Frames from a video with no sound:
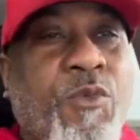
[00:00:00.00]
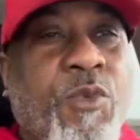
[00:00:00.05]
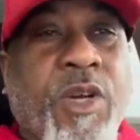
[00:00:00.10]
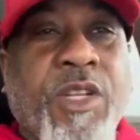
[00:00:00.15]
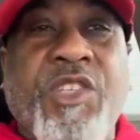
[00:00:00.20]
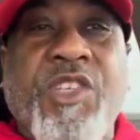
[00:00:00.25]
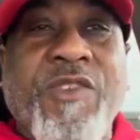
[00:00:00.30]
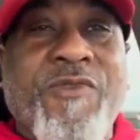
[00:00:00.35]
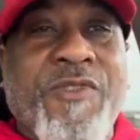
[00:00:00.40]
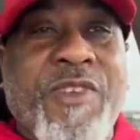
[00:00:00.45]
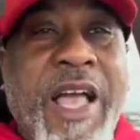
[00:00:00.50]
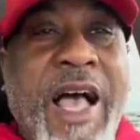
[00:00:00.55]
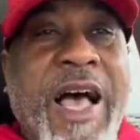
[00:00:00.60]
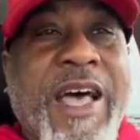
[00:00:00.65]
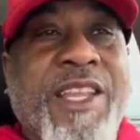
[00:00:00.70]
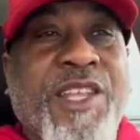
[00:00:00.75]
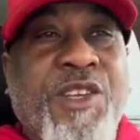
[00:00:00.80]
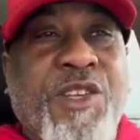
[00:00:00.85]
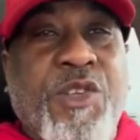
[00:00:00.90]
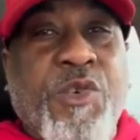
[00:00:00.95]
what you've
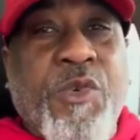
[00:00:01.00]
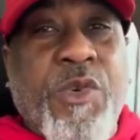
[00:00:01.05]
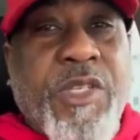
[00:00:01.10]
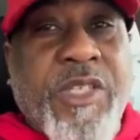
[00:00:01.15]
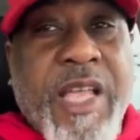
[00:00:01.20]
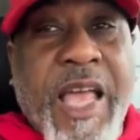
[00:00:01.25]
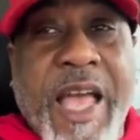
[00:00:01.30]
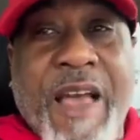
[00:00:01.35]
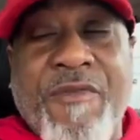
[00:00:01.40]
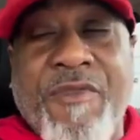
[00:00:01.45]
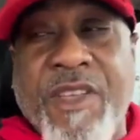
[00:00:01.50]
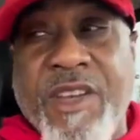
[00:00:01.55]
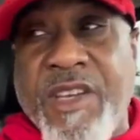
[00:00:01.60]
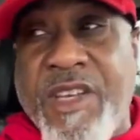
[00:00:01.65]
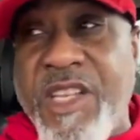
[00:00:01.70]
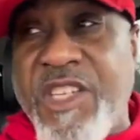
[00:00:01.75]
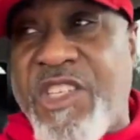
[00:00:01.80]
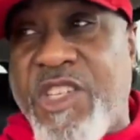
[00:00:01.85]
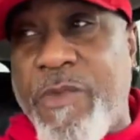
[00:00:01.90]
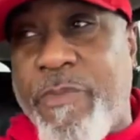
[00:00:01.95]
got to do is have the
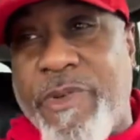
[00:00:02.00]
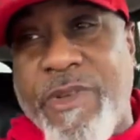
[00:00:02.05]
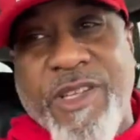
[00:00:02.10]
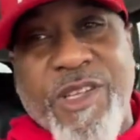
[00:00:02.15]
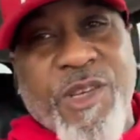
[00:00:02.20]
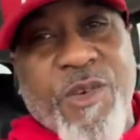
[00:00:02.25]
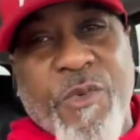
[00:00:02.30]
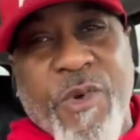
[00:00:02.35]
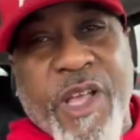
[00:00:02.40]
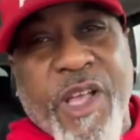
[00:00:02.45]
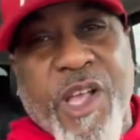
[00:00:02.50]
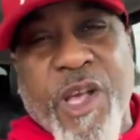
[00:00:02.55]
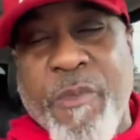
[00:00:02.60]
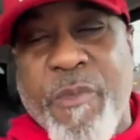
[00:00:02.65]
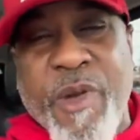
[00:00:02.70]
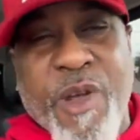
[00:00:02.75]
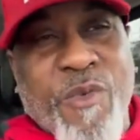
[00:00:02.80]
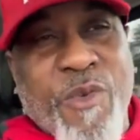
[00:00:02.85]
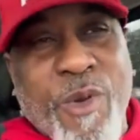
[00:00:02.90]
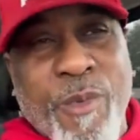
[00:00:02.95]
discipline to wake up
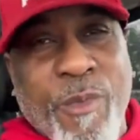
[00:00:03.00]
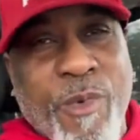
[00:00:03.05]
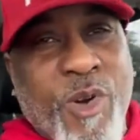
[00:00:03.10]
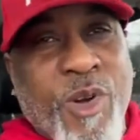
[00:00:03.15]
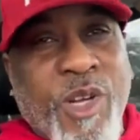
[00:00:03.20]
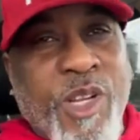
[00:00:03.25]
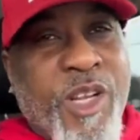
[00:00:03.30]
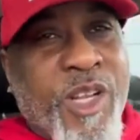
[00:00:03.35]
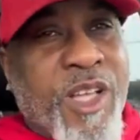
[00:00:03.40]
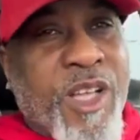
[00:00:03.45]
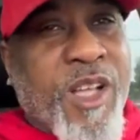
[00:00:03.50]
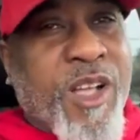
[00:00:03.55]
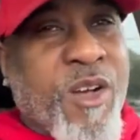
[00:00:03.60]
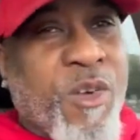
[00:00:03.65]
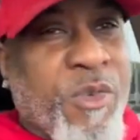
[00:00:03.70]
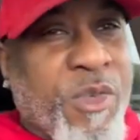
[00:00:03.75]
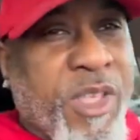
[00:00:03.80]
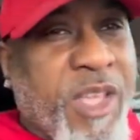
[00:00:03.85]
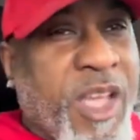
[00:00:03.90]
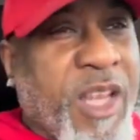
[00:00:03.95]
every morning and go
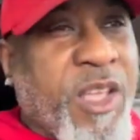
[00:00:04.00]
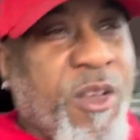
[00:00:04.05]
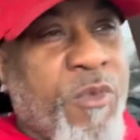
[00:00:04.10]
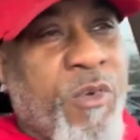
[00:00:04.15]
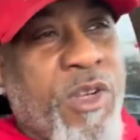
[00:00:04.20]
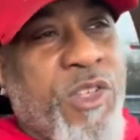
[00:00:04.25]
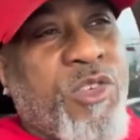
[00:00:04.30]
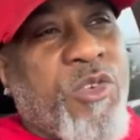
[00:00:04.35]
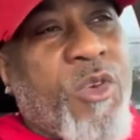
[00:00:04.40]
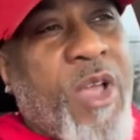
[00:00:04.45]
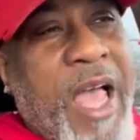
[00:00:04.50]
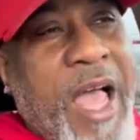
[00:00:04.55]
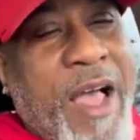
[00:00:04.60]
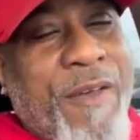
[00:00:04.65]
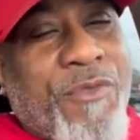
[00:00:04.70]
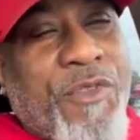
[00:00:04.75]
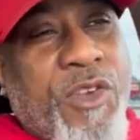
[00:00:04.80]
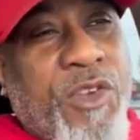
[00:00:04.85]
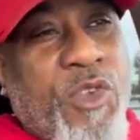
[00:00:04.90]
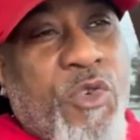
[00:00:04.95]
get it. What you
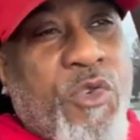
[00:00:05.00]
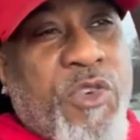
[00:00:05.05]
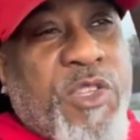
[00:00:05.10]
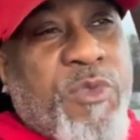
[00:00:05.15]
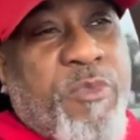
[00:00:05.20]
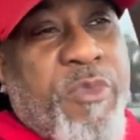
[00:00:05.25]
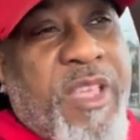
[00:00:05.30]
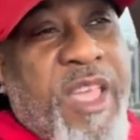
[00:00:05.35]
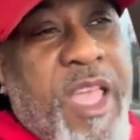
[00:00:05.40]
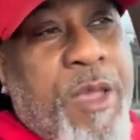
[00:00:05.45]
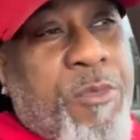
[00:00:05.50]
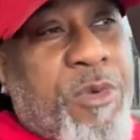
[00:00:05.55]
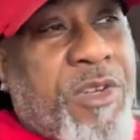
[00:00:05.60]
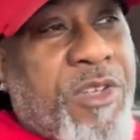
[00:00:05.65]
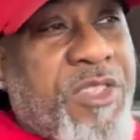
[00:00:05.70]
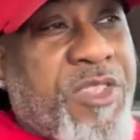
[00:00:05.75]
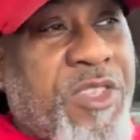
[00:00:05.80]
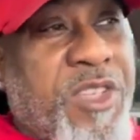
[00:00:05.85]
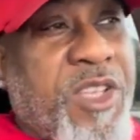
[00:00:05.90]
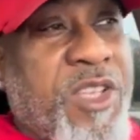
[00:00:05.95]
have to do is be able to
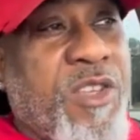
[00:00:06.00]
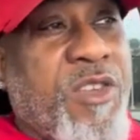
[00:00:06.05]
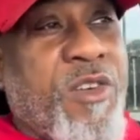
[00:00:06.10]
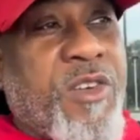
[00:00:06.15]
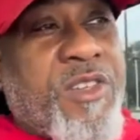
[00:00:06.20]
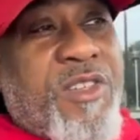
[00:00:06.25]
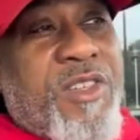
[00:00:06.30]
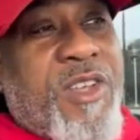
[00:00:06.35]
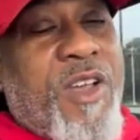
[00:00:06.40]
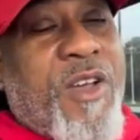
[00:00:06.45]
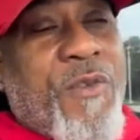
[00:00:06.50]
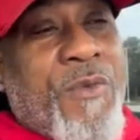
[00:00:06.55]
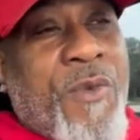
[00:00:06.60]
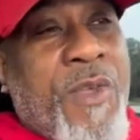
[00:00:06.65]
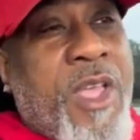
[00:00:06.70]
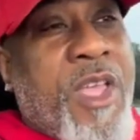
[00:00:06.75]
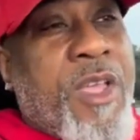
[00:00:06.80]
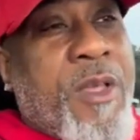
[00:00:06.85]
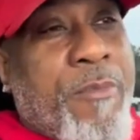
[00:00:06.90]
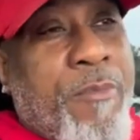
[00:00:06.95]
see yourself
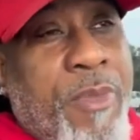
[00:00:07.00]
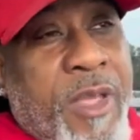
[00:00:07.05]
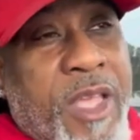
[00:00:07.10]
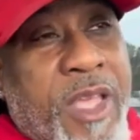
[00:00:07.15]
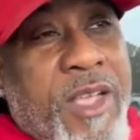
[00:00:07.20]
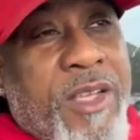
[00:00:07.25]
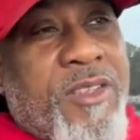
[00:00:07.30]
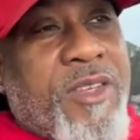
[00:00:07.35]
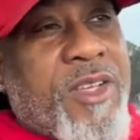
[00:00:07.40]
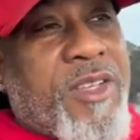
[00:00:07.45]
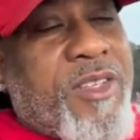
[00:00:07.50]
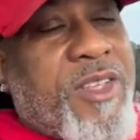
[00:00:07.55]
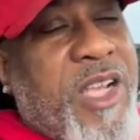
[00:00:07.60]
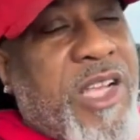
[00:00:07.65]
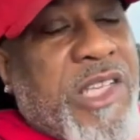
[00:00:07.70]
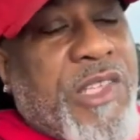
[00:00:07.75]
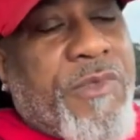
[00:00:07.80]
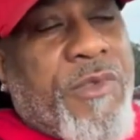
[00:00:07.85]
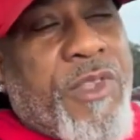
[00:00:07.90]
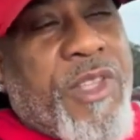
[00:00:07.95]
being
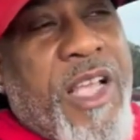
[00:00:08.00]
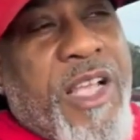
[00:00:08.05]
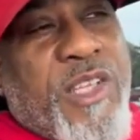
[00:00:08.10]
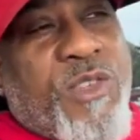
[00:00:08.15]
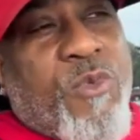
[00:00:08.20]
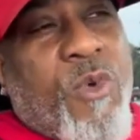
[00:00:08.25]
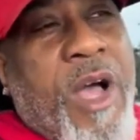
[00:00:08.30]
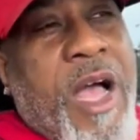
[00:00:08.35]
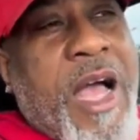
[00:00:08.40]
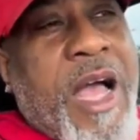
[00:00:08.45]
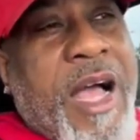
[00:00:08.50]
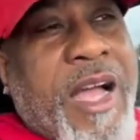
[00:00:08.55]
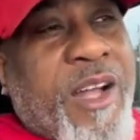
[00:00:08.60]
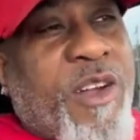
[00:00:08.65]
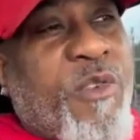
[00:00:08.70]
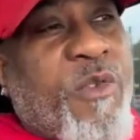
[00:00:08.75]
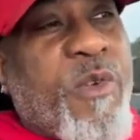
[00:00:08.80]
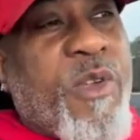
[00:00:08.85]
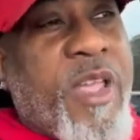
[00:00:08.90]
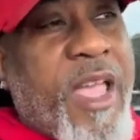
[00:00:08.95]
successful. That's why
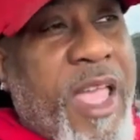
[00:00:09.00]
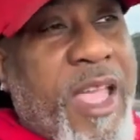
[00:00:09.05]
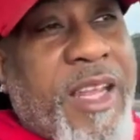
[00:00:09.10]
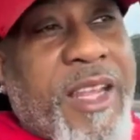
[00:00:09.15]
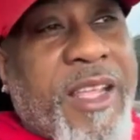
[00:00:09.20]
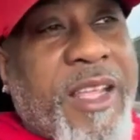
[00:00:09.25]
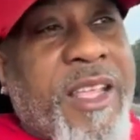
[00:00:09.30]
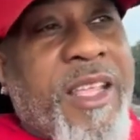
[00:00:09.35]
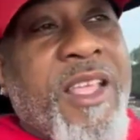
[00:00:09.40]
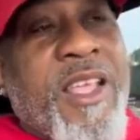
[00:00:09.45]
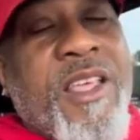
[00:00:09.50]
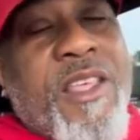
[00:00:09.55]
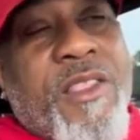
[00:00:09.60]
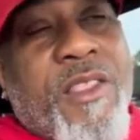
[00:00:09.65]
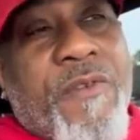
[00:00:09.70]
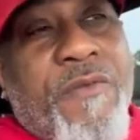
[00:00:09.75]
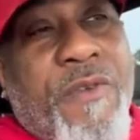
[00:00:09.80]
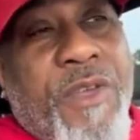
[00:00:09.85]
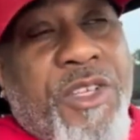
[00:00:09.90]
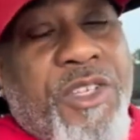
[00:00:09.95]
I created
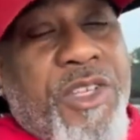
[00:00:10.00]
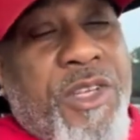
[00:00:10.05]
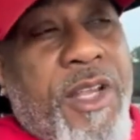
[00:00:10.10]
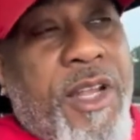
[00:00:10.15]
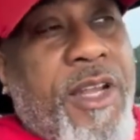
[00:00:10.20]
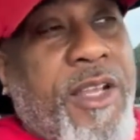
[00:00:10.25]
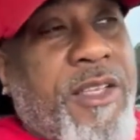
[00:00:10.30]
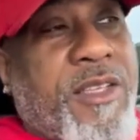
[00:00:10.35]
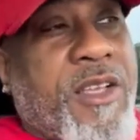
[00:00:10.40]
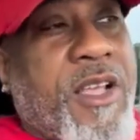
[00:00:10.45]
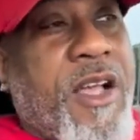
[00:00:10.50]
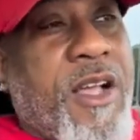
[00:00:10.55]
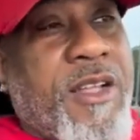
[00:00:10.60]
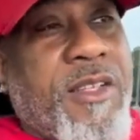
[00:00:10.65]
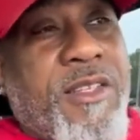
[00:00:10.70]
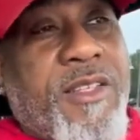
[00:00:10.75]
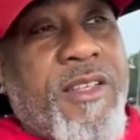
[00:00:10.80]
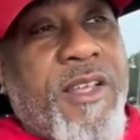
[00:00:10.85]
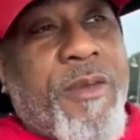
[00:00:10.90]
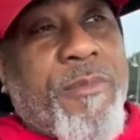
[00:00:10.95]
the Visionetics
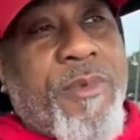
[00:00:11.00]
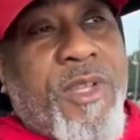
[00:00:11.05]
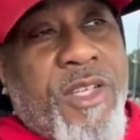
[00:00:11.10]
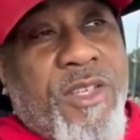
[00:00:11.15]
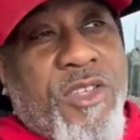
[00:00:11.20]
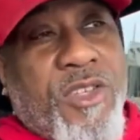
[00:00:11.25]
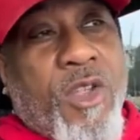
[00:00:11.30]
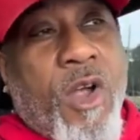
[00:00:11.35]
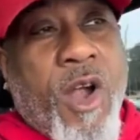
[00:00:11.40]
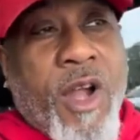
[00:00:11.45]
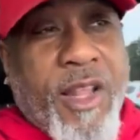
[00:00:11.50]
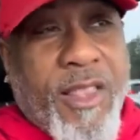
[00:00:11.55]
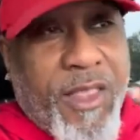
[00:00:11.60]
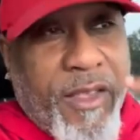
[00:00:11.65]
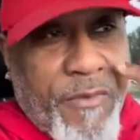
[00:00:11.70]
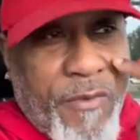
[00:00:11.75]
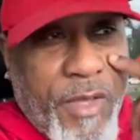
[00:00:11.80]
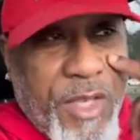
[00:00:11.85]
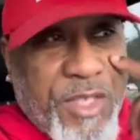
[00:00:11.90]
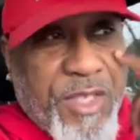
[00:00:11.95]
concept and started
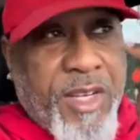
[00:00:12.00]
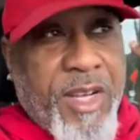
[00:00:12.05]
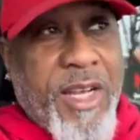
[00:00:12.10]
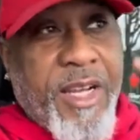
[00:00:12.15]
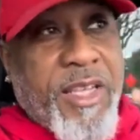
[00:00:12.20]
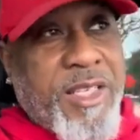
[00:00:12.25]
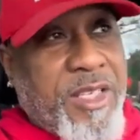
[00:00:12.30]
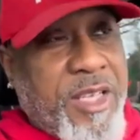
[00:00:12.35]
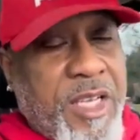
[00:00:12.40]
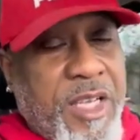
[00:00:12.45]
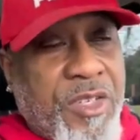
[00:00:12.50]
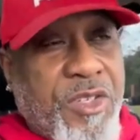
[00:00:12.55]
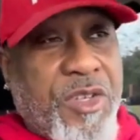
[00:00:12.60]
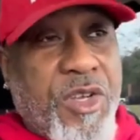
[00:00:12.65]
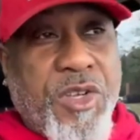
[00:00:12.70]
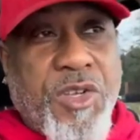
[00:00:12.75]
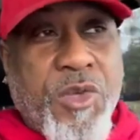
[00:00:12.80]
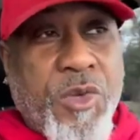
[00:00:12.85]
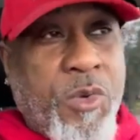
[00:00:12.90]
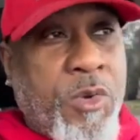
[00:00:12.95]
the Visionetics
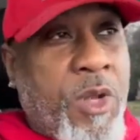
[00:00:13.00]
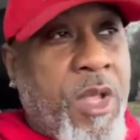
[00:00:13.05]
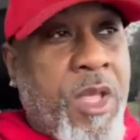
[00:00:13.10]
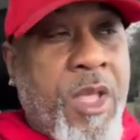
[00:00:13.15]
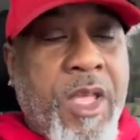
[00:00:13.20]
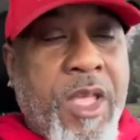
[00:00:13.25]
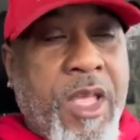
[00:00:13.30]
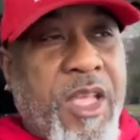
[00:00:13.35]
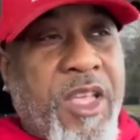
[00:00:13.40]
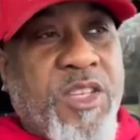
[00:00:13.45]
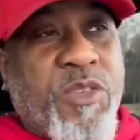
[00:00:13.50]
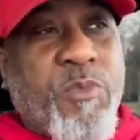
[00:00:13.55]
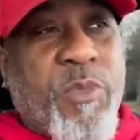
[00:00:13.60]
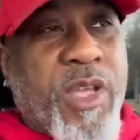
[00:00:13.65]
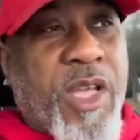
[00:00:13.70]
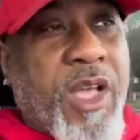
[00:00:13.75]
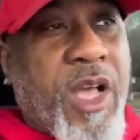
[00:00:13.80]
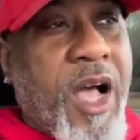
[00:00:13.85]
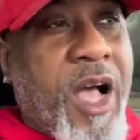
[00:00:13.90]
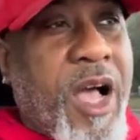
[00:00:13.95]
Institute It's
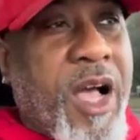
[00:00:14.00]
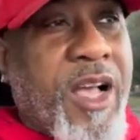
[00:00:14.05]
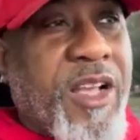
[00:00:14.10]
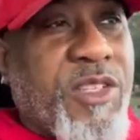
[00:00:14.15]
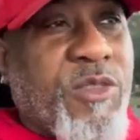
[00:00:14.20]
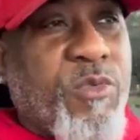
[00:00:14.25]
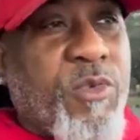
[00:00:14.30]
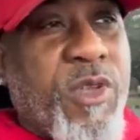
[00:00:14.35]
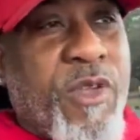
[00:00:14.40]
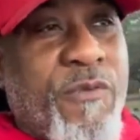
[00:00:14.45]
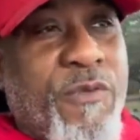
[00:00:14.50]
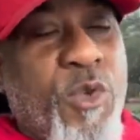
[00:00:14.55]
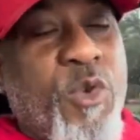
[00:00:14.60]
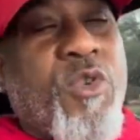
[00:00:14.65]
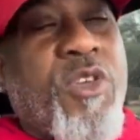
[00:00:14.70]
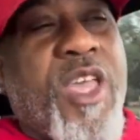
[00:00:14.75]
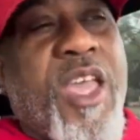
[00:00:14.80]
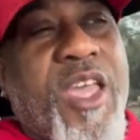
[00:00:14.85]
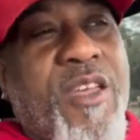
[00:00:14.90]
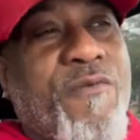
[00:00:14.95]
because if you
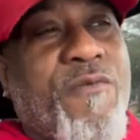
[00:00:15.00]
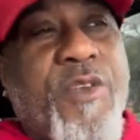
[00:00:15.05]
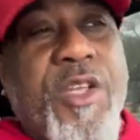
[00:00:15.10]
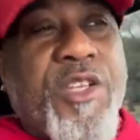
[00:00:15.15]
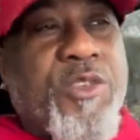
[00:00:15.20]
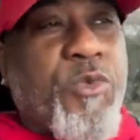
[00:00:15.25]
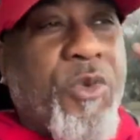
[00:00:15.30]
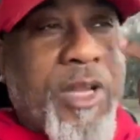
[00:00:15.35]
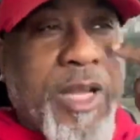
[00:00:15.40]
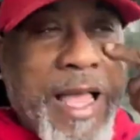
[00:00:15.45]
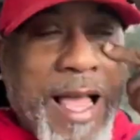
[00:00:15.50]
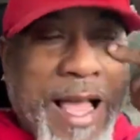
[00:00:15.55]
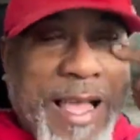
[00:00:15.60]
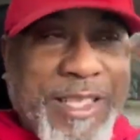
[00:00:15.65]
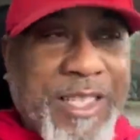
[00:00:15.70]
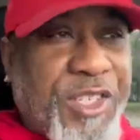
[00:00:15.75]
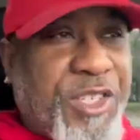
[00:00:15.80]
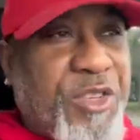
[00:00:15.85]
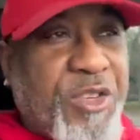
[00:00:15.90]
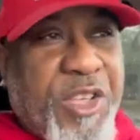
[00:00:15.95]
can't
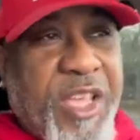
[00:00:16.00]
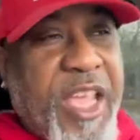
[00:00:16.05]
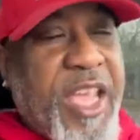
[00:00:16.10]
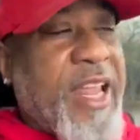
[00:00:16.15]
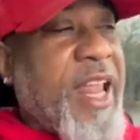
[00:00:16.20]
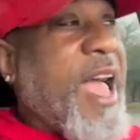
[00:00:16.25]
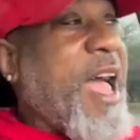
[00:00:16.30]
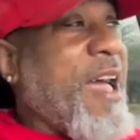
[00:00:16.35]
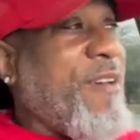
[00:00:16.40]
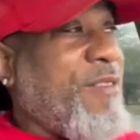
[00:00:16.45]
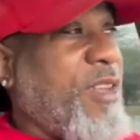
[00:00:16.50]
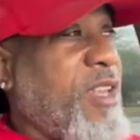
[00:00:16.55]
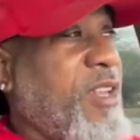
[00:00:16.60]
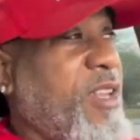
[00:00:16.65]
visualize it, you can't have it.